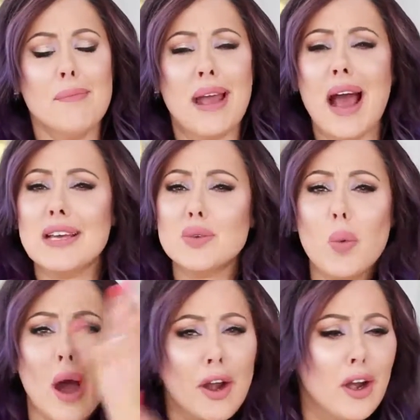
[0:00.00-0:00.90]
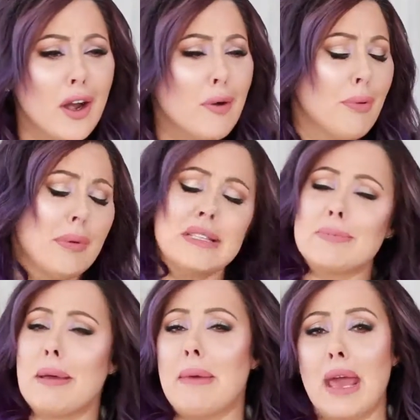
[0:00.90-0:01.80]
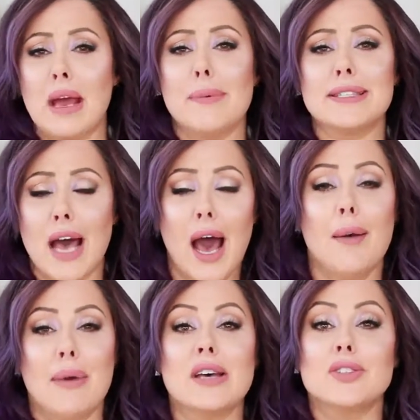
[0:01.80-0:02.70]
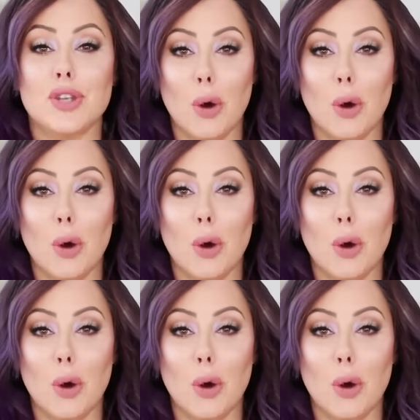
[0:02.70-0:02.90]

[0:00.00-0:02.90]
eyes water, it ruins my makeup, it's a hot mess.